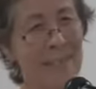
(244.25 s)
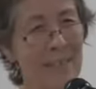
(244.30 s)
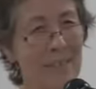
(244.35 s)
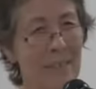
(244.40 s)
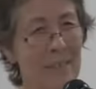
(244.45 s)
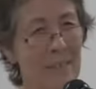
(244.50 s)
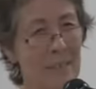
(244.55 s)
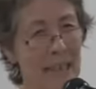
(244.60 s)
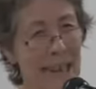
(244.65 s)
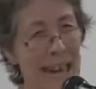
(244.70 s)

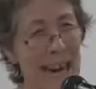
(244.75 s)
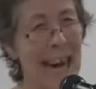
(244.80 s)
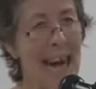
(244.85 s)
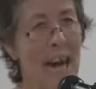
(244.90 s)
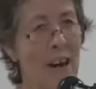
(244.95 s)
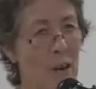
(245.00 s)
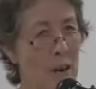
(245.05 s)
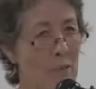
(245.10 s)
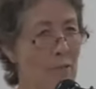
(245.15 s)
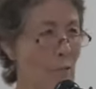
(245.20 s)
the
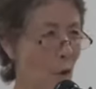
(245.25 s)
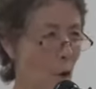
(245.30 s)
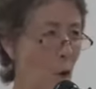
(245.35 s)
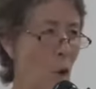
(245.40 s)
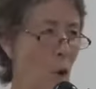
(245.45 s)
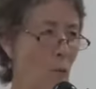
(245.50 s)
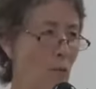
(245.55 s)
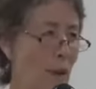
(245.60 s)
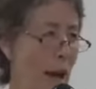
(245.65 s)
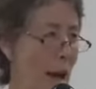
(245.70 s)
care of
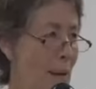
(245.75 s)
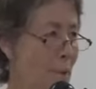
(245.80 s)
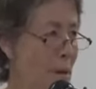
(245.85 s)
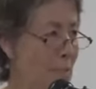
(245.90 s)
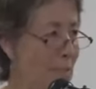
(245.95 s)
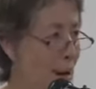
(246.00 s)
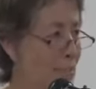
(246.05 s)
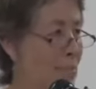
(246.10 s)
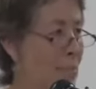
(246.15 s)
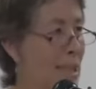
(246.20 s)
all
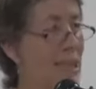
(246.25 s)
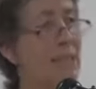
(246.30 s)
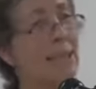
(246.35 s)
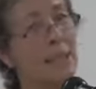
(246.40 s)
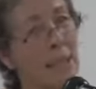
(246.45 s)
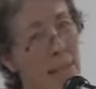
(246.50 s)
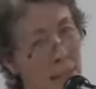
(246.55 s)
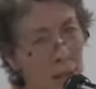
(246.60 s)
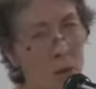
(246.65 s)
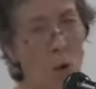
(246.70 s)
family
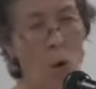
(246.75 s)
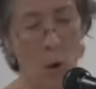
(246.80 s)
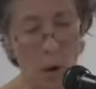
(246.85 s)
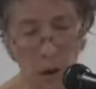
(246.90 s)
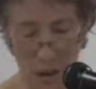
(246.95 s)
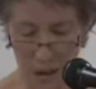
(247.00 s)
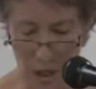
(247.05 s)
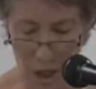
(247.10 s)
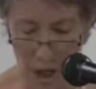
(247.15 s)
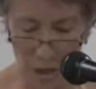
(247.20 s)
members all
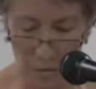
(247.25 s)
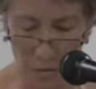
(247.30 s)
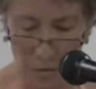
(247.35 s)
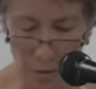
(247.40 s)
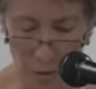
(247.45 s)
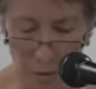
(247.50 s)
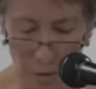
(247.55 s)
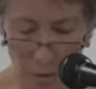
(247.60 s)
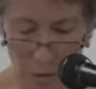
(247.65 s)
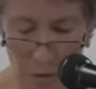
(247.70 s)
the time
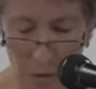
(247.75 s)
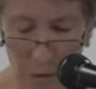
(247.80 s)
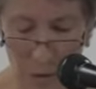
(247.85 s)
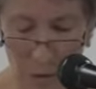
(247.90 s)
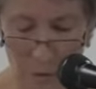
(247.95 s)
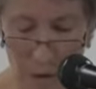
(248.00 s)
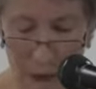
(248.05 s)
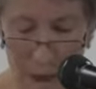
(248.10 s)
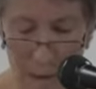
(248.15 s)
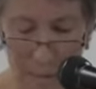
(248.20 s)
through
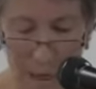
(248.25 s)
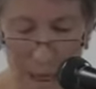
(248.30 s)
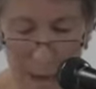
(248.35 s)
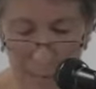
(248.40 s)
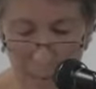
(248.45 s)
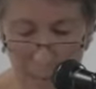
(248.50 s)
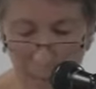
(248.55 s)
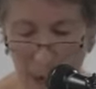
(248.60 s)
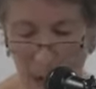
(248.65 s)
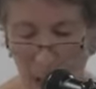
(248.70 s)
the family.
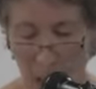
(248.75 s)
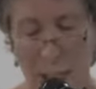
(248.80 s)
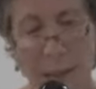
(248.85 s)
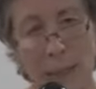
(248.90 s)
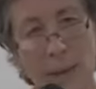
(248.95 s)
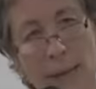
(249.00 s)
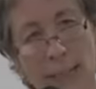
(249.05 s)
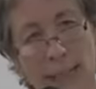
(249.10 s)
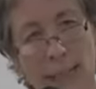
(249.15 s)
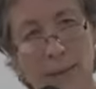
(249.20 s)

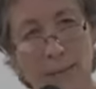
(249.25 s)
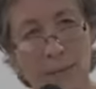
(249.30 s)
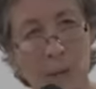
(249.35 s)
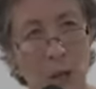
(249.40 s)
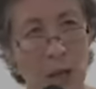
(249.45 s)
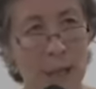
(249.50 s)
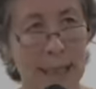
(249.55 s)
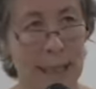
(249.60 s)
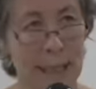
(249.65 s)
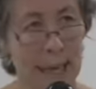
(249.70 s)
So that's the
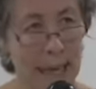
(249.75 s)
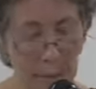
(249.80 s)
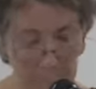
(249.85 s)
first